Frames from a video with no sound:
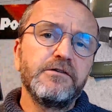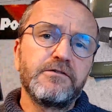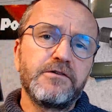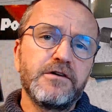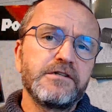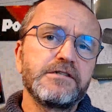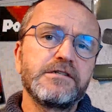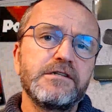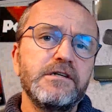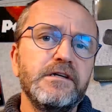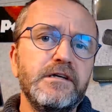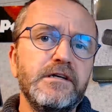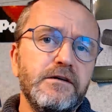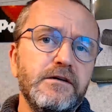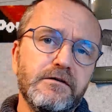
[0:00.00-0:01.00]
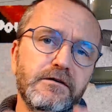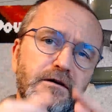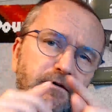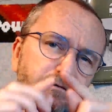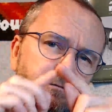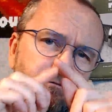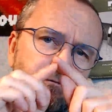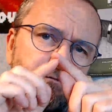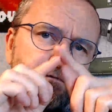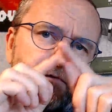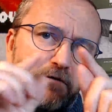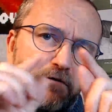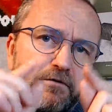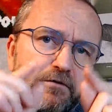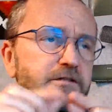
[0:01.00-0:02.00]
you can see
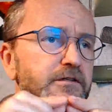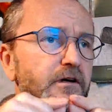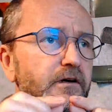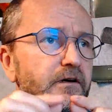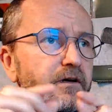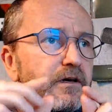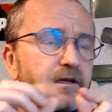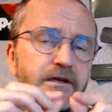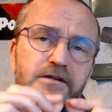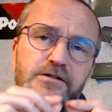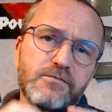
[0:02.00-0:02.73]
very tiny,